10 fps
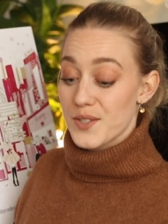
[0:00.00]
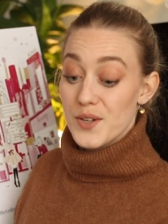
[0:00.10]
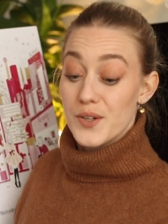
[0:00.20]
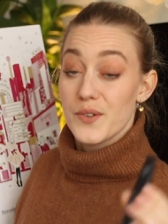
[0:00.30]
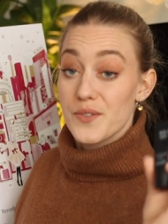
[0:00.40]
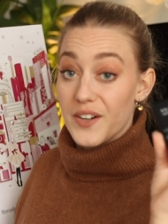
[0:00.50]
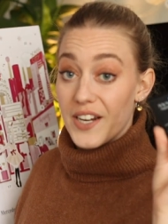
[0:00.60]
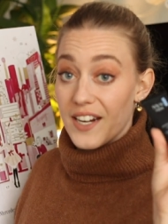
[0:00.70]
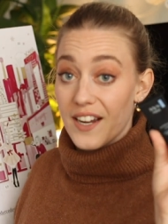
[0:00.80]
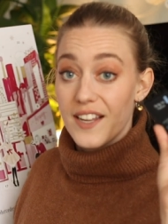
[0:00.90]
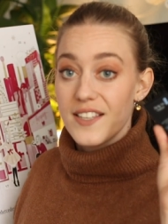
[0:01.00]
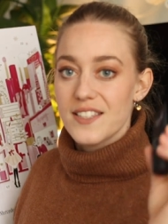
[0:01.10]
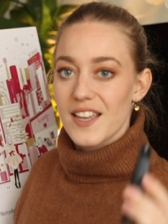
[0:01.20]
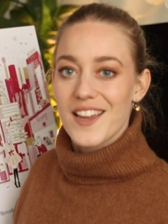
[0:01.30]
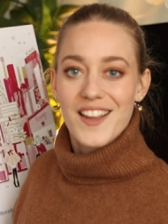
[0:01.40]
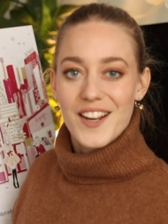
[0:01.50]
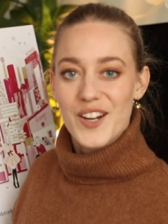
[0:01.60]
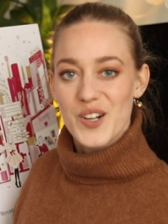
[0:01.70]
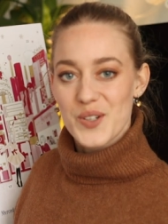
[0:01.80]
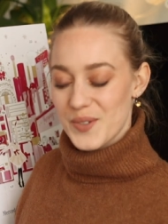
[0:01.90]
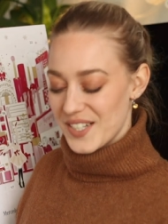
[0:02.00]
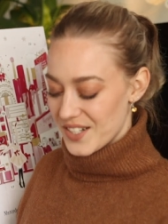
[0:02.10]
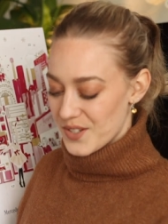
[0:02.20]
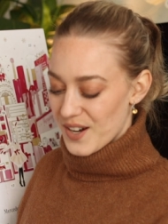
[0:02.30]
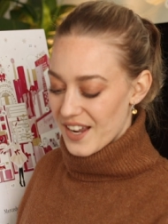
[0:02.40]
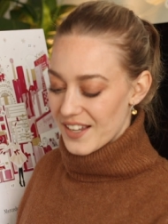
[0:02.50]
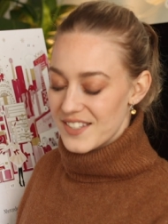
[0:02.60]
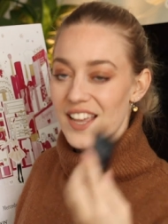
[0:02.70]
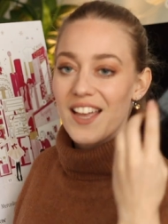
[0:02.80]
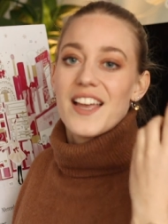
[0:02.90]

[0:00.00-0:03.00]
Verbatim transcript: so very nice and I can't wait to try it.